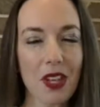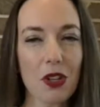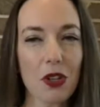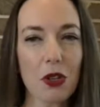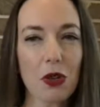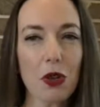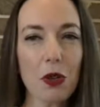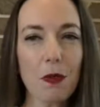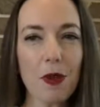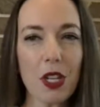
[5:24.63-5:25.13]

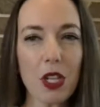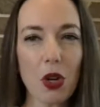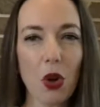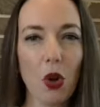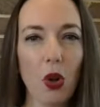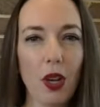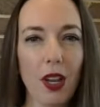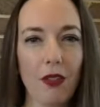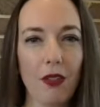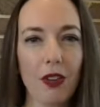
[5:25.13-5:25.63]
Truth be
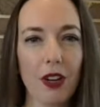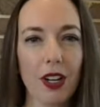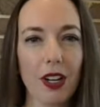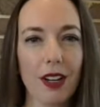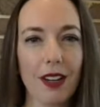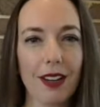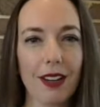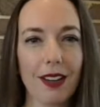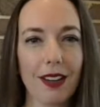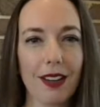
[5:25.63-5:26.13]
told,
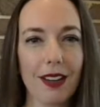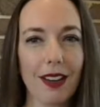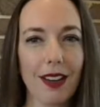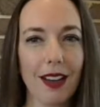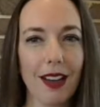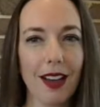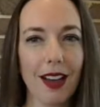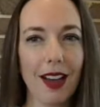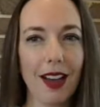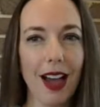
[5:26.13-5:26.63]
Everett,
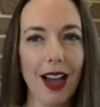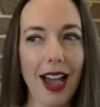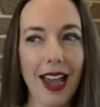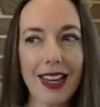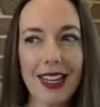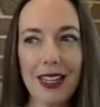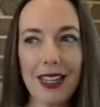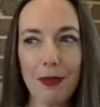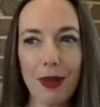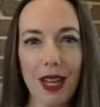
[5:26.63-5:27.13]

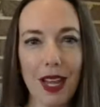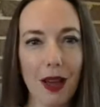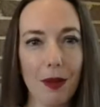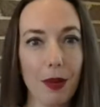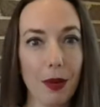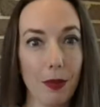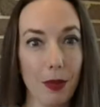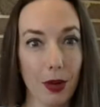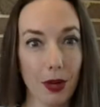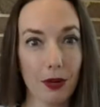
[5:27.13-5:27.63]
I didn't become
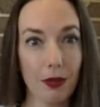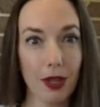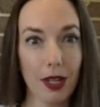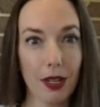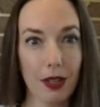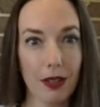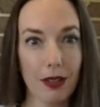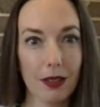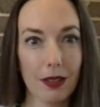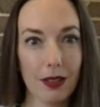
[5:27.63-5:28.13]
a book
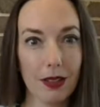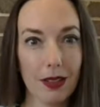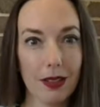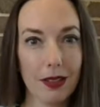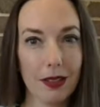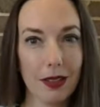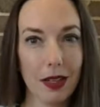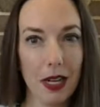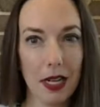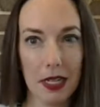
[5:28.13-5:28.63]
reader
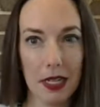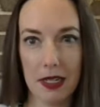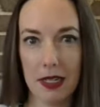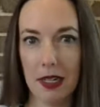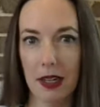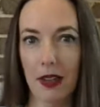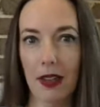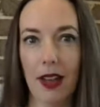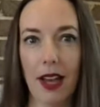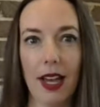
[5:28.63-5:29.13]

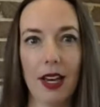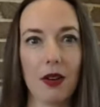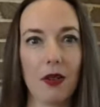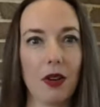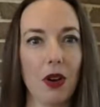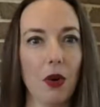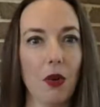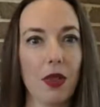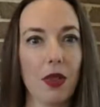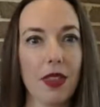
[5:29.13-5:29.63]
until, I don't
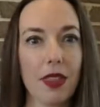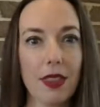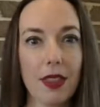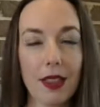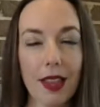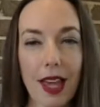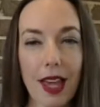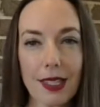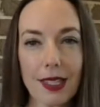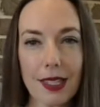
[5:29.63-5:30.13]
know, within the
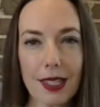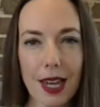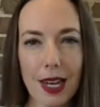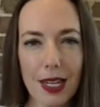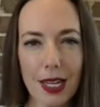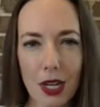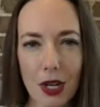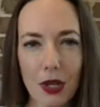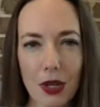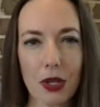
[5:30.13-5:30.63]
last
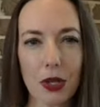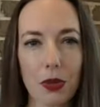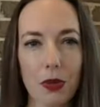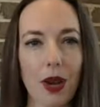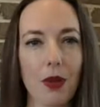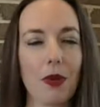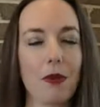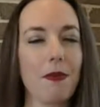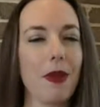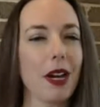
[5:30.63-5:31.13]
10 years
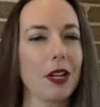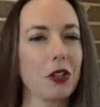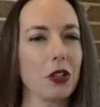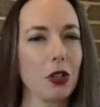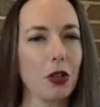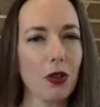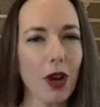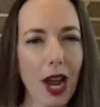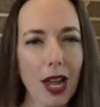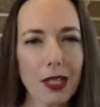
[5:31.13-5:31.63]
when I went back to
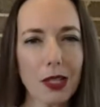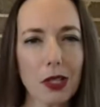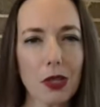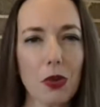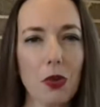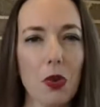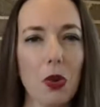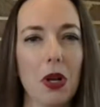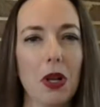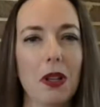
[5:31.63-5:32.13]
grad
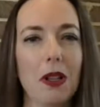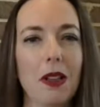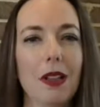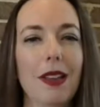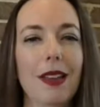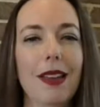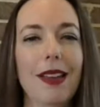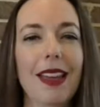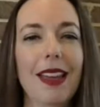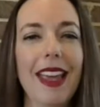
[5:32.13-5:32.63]
school.
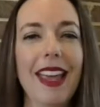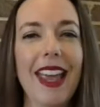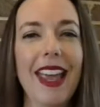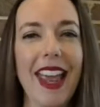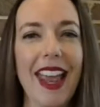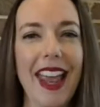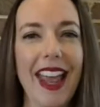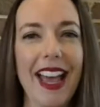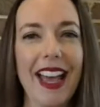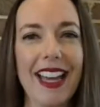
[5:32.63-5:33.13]

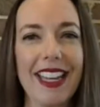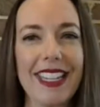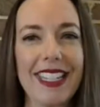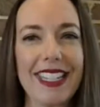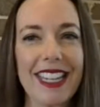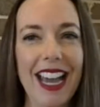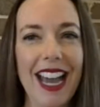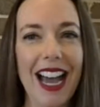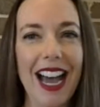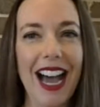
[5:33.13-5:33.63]

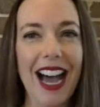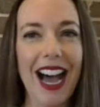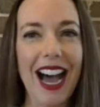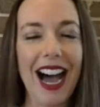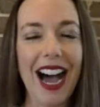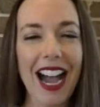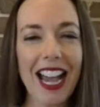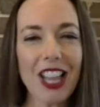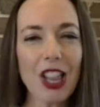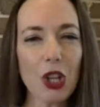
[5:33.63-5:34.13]
And
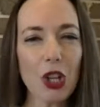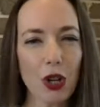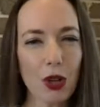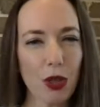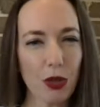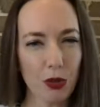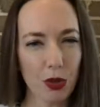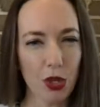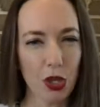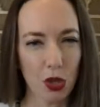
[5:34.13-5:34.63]
I
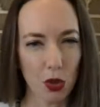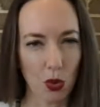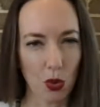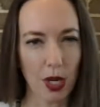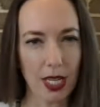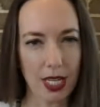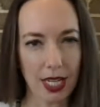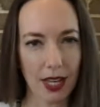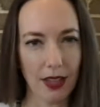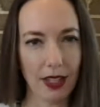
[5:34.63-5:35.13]
learned through
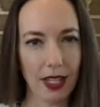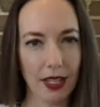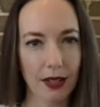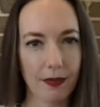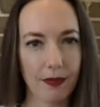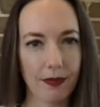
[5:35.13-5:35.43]
storytelling.